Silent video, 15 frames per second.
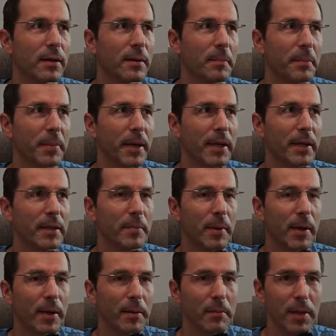paid
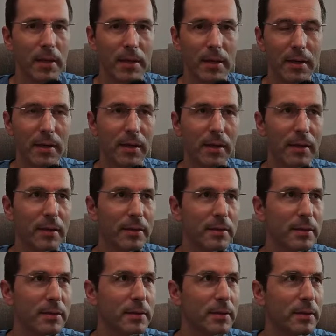by me,
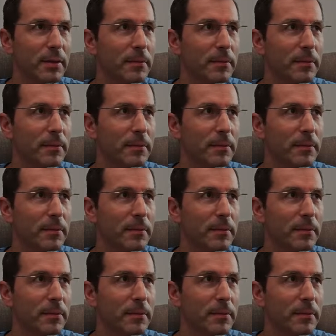and